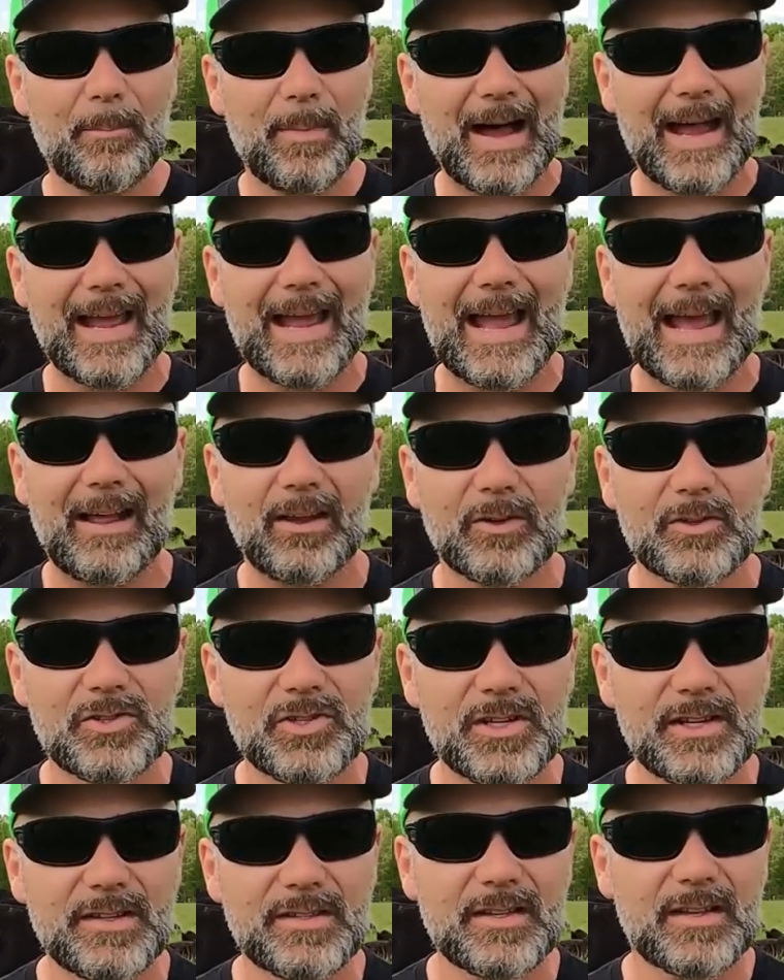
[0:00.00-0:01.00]
My
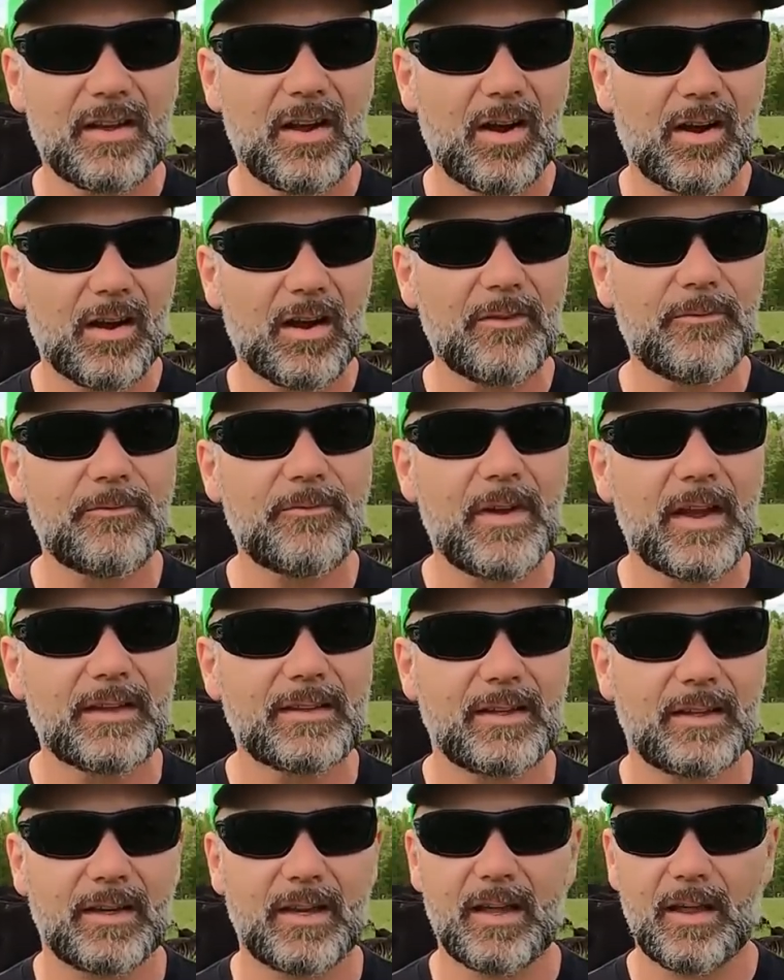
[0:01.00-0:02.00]
allergies are
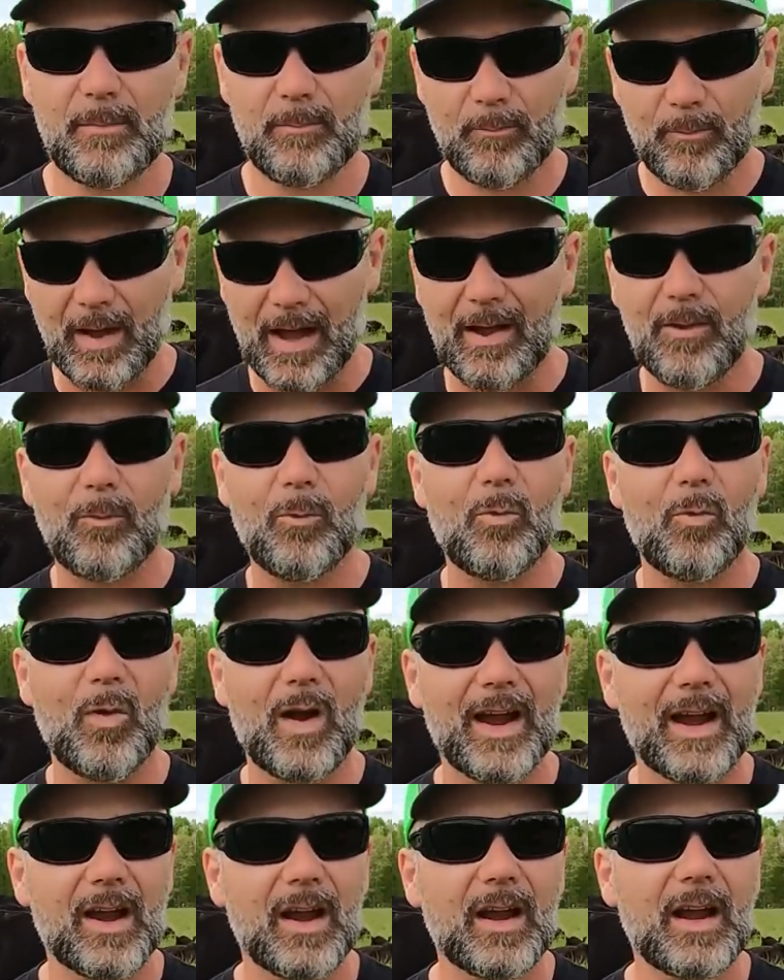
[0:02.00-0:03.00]
affected by
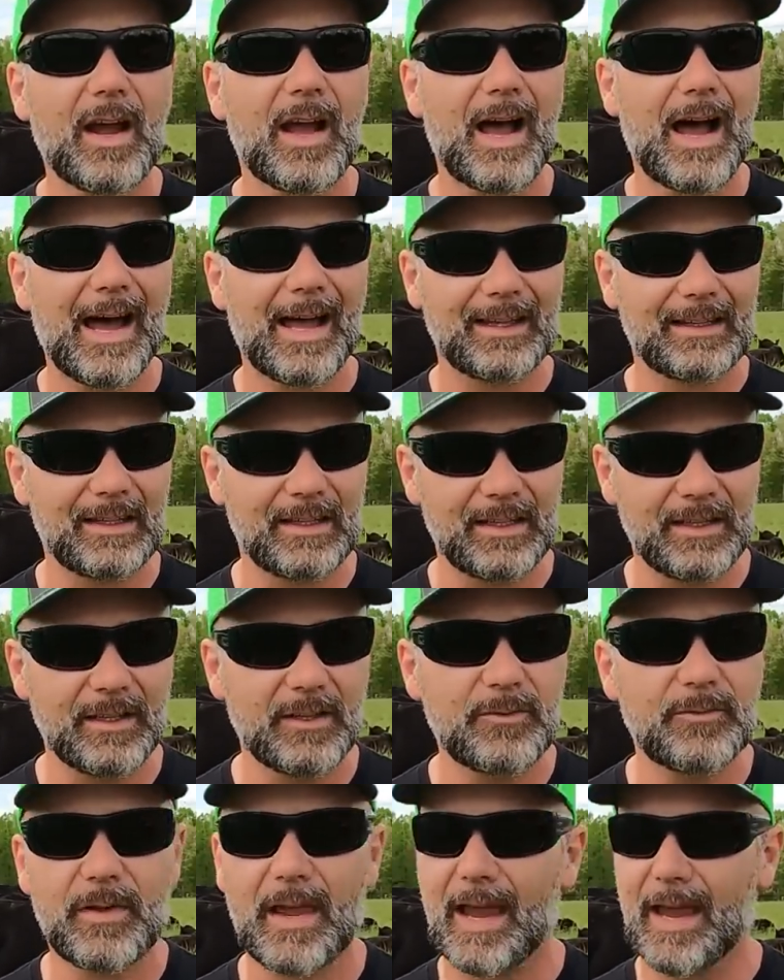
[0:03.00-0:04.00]
where I
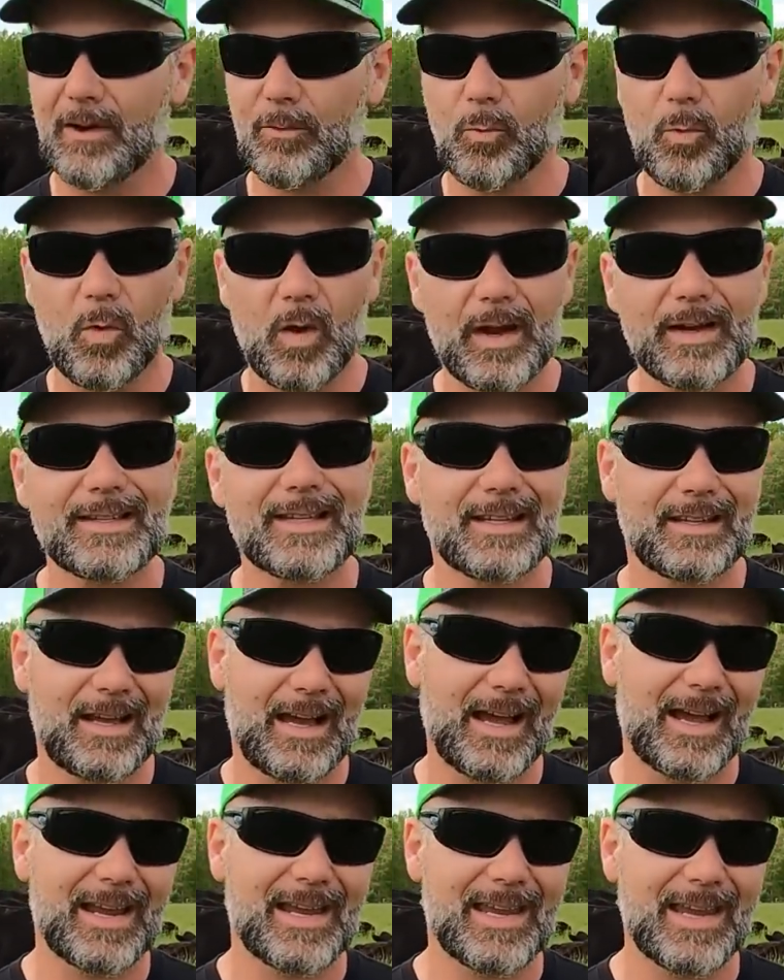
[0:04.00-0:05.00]
live and what
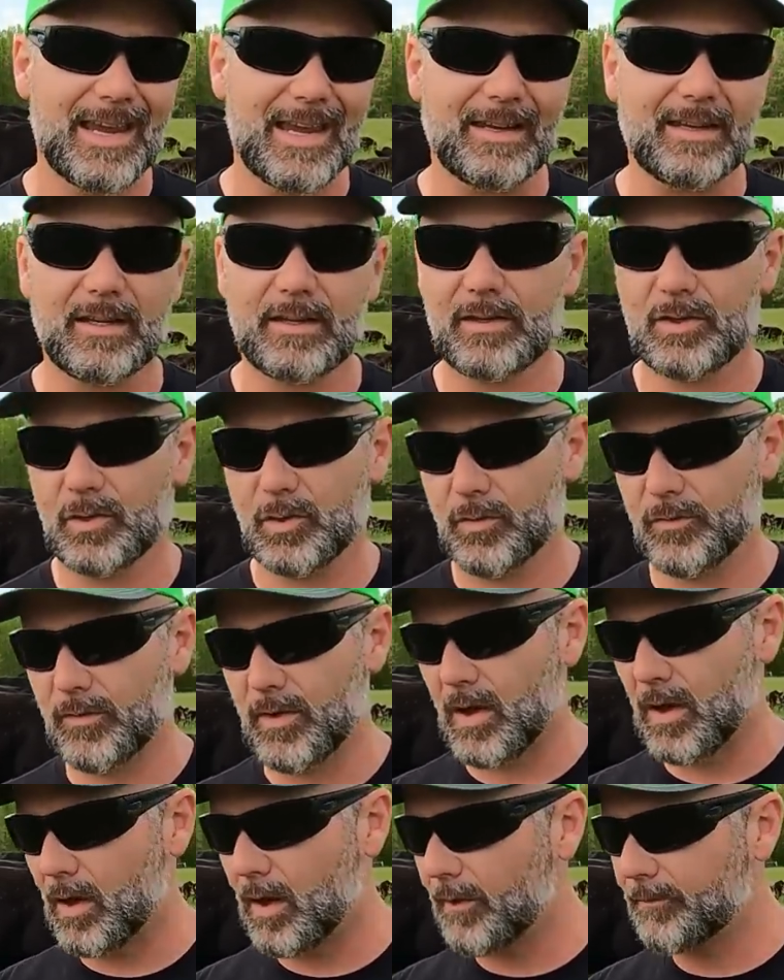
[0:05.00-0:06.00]
I eat.
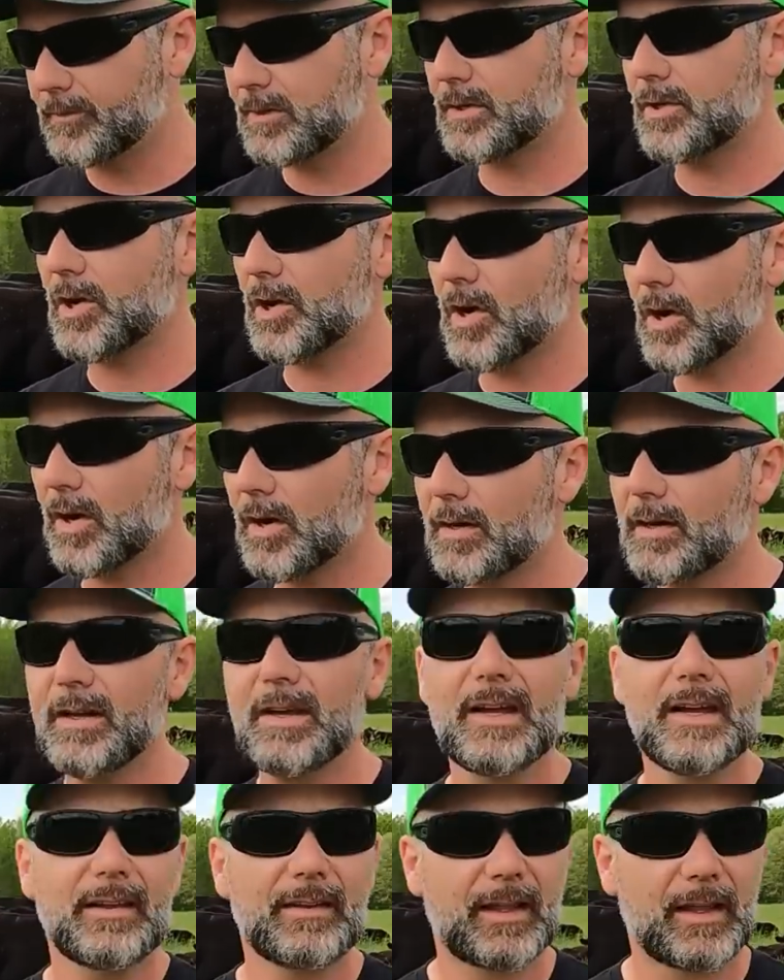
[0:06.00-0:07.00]
You've often heard
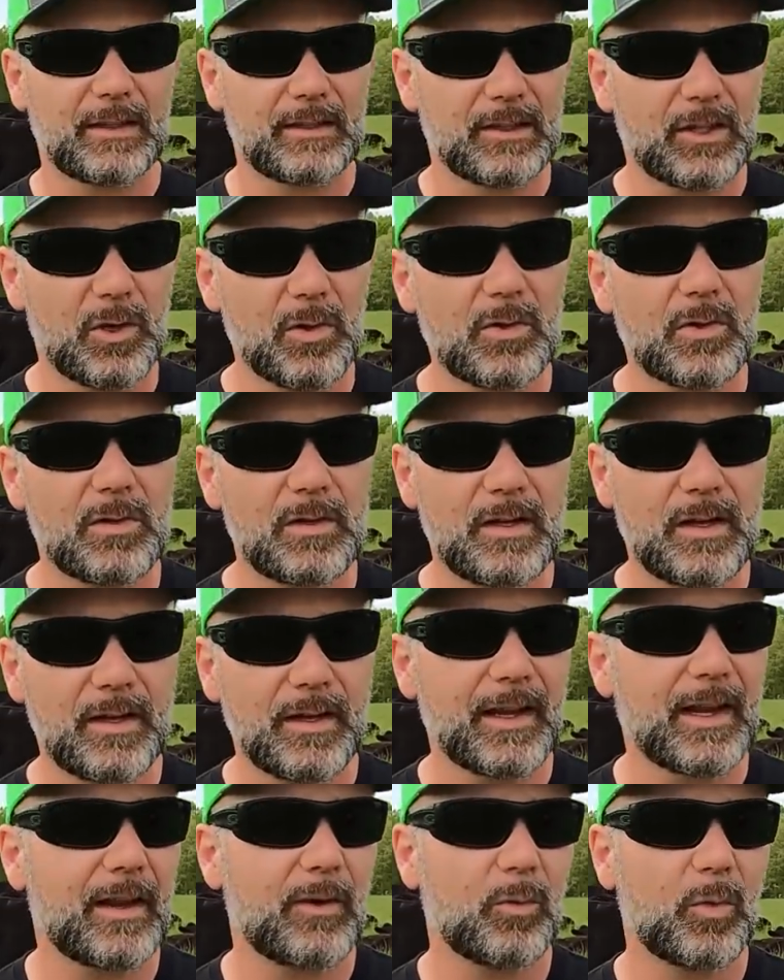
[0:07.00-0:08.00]
that local
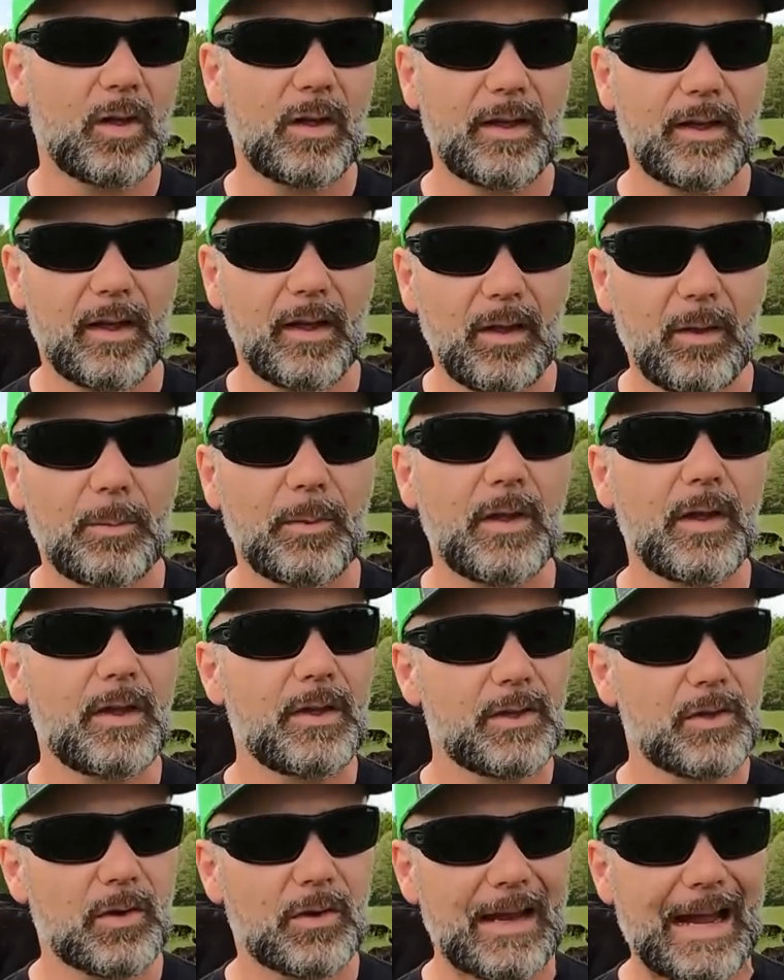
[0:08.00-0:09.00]
honey will help
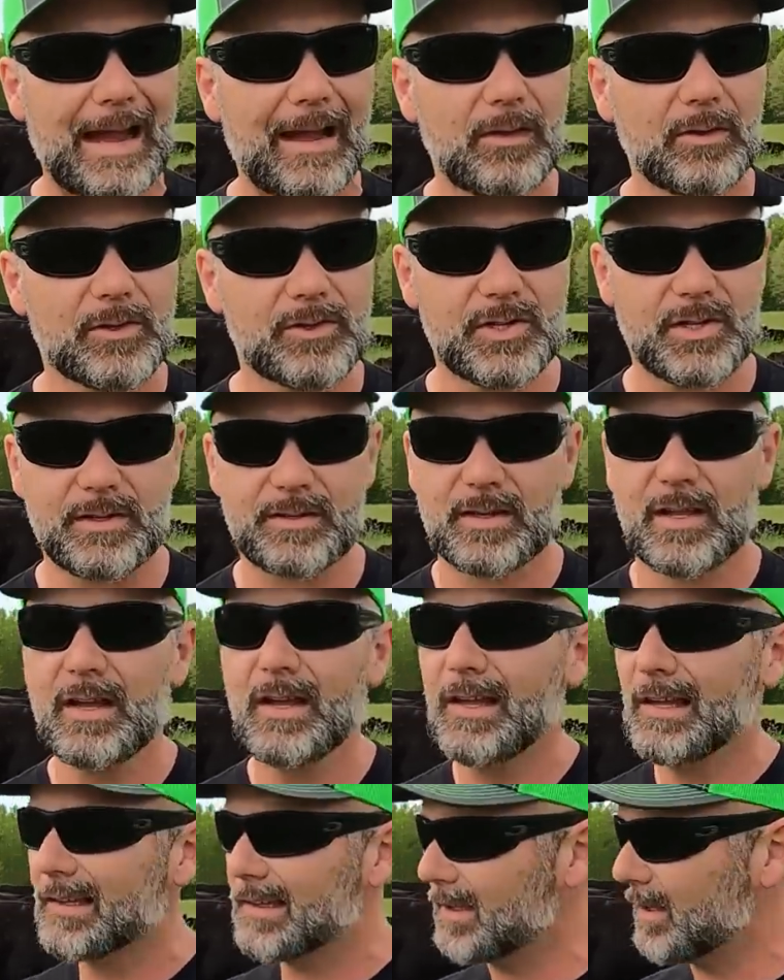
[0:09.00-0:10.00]
your allergies.
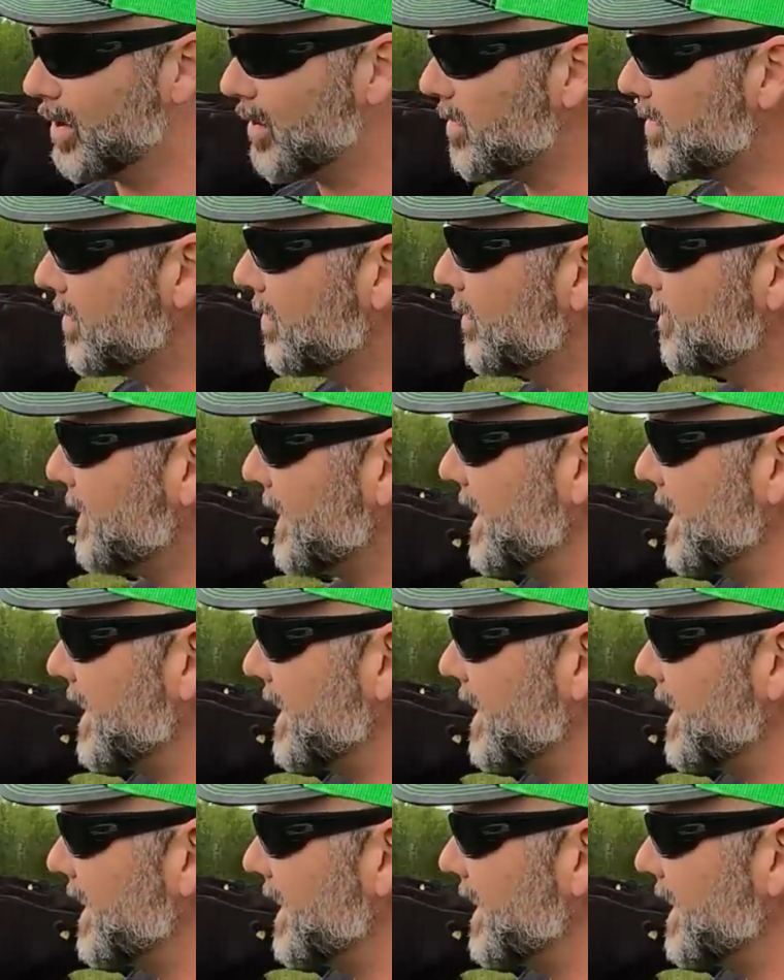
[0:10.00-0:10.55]
Local